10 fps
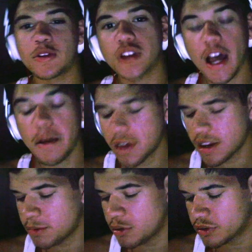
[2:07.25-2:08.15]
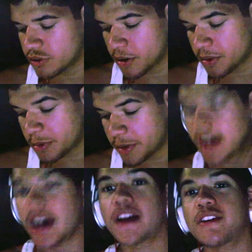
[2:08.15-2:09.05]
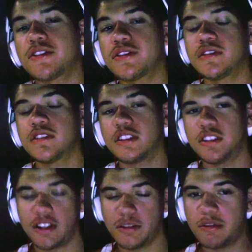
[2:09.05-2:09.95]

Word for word: I'm in the middle. I'm not in the middle of the road. I'm a little bit higher